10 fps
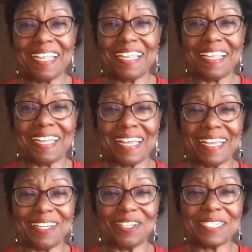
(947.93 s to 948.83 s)

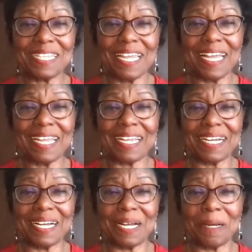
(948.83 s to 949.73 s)
Yeah, it looks like
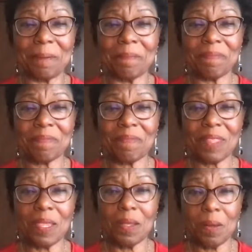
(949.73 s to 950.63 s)

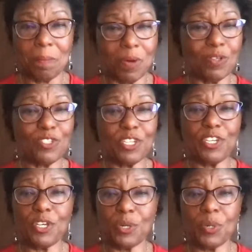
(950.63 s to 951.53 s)
most of
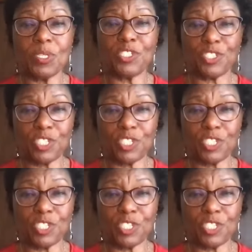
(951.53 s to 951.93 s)
you